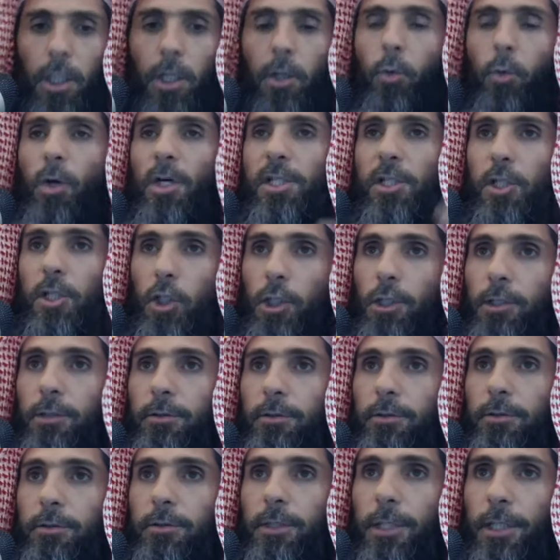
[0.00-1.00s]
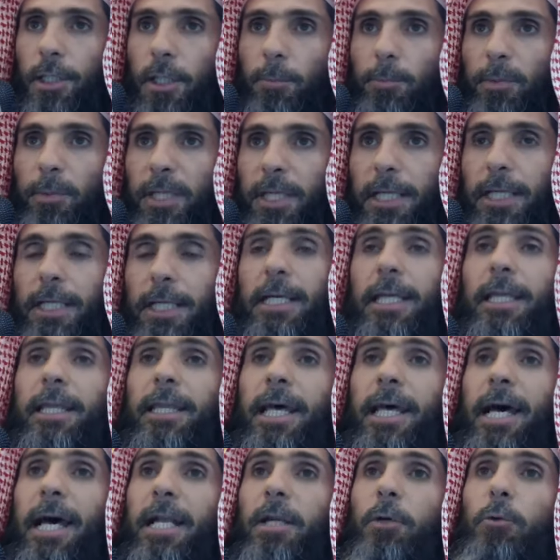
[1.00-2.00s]
Was good in the beginning.
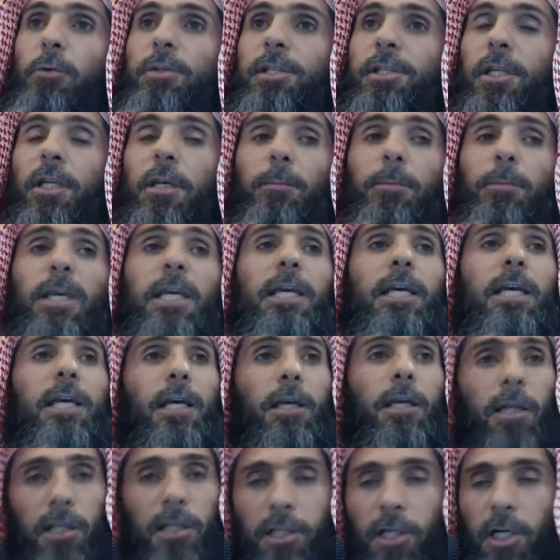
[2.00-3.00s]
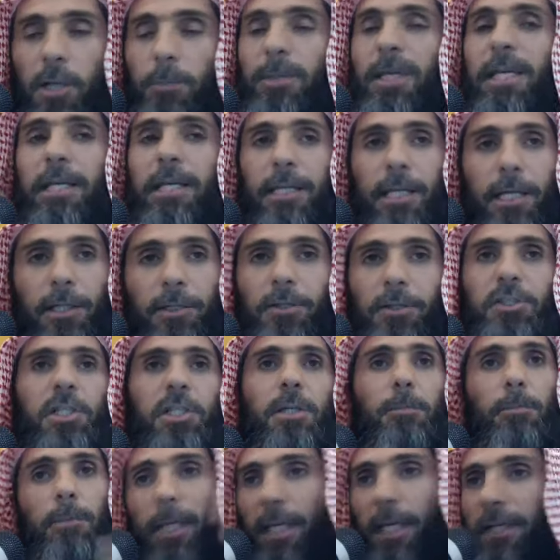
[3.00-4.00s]
Then it's going to be
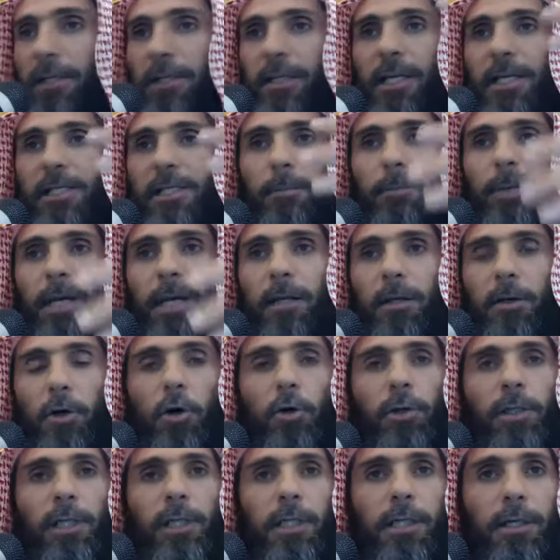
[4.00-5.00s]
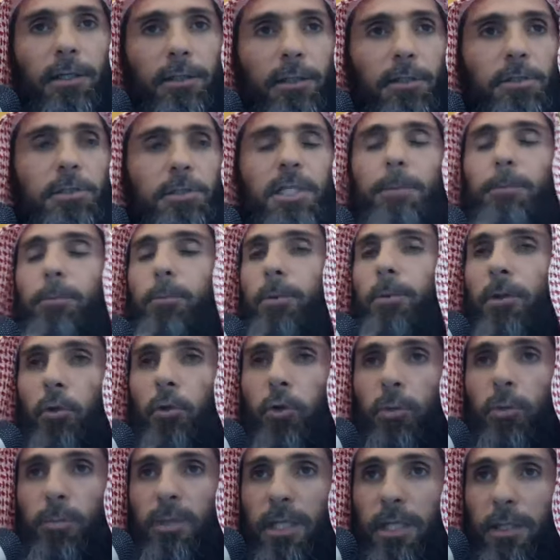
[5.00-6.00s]
kingdomship. It doesn't matter only kingdomship. It
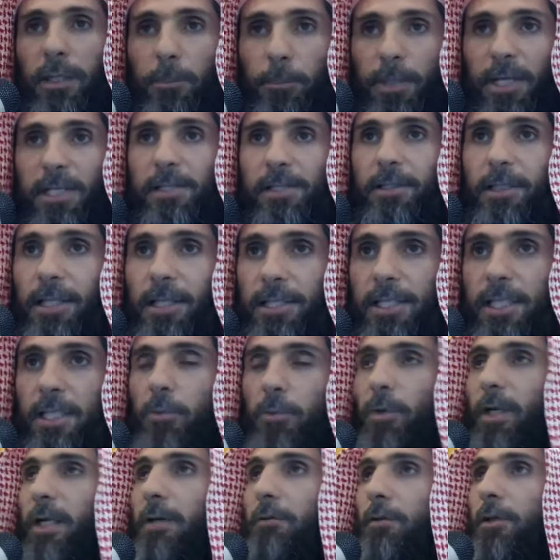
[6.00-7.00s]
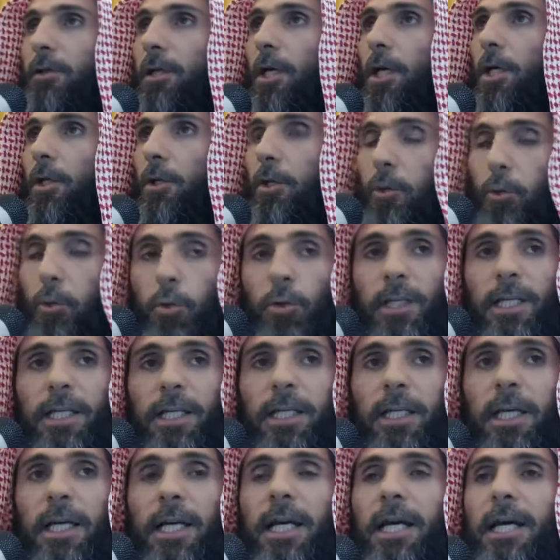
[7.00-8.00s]
could be presidency, whatever, the
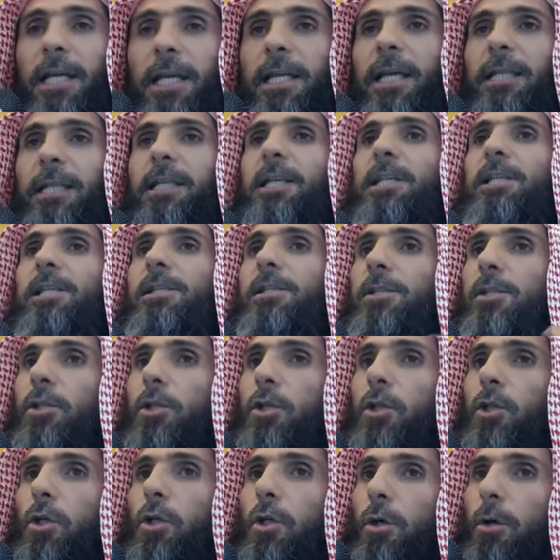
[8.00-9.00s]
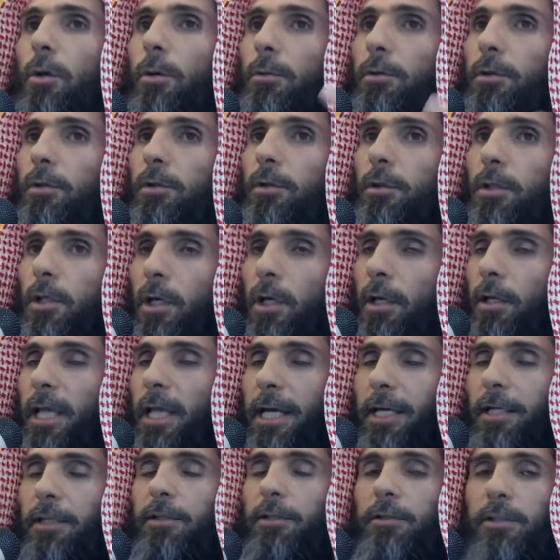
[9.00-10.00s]
ruling that is
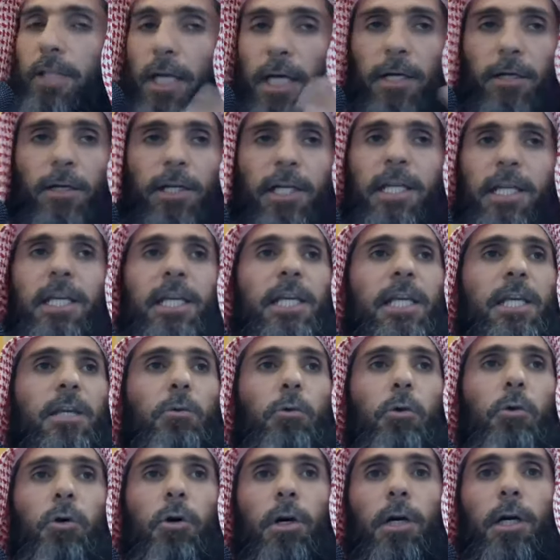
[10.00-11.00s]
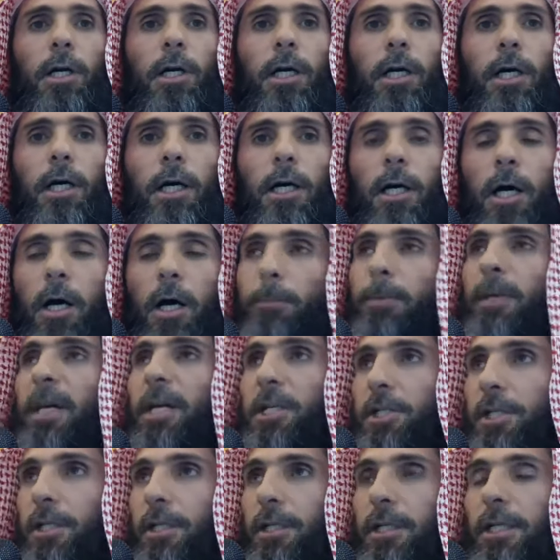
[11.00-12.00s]
like tyranny or
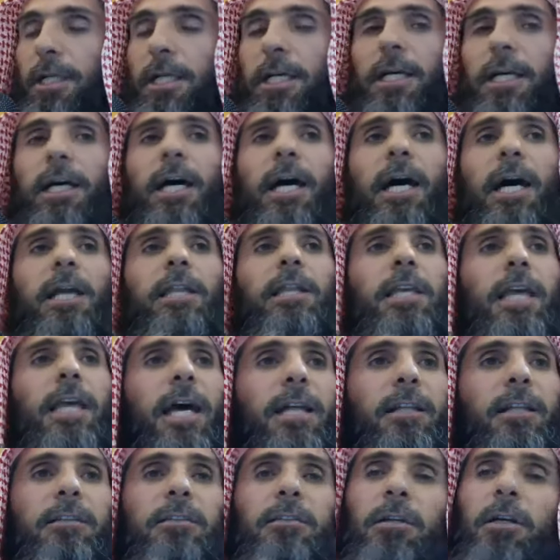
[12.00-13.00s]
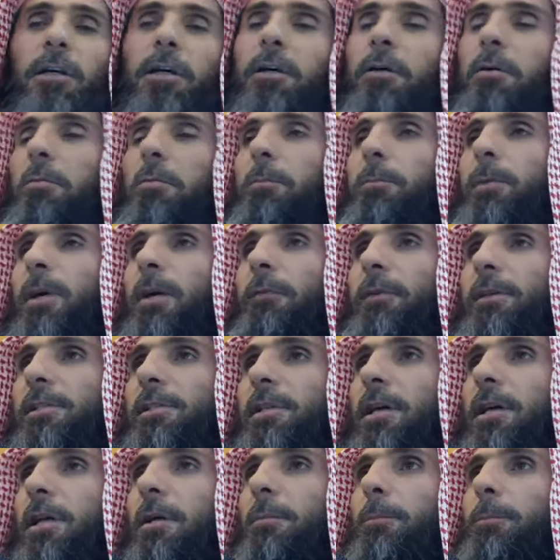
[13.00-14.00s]
oppression. At the end, Prophet
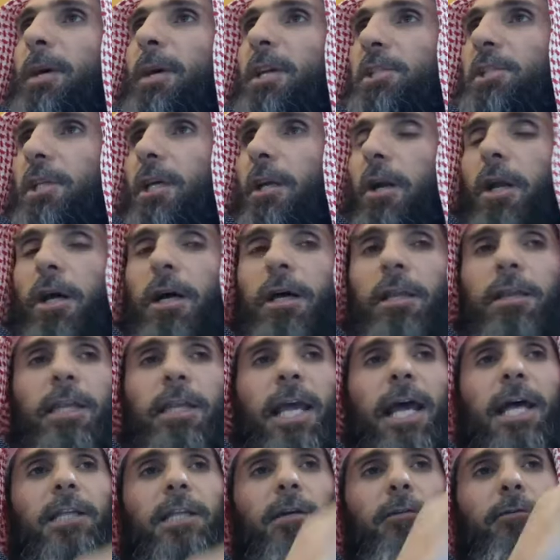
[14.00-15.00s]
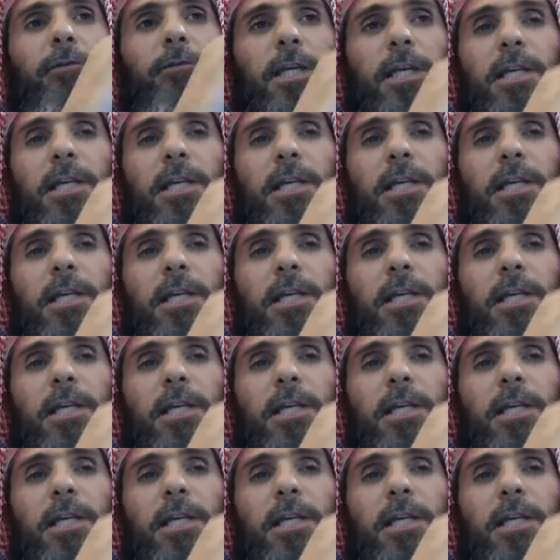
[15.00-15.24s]
Basharana, the end of